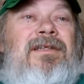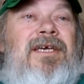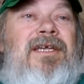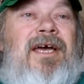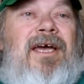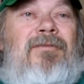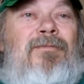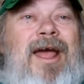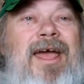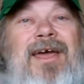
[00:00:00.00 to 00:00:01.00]
Then I
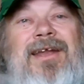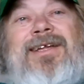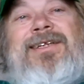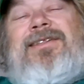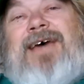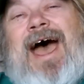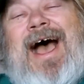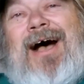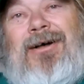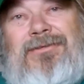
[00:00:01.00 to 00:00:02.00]
ran into the
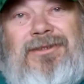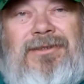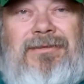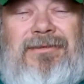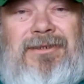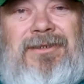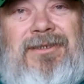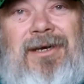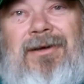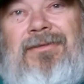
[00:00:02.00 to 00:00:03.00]
house
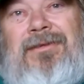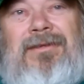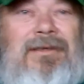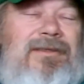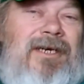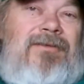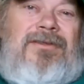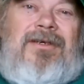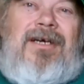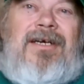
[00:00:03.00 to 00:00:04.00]
and called the tow
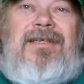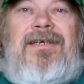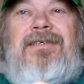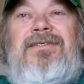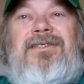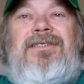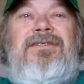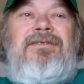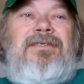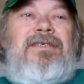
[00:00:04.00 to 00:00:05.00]
truck there in
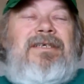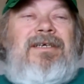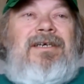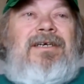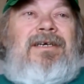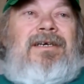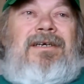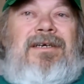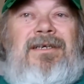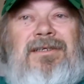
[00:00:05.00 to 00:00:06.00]
Stewart
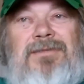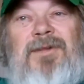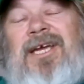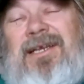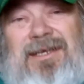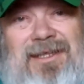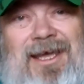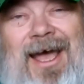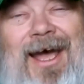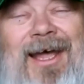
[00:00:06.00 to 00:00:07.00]
and explained to the
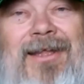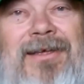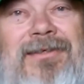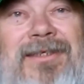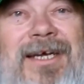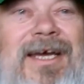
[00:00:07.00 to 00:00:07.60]
guy that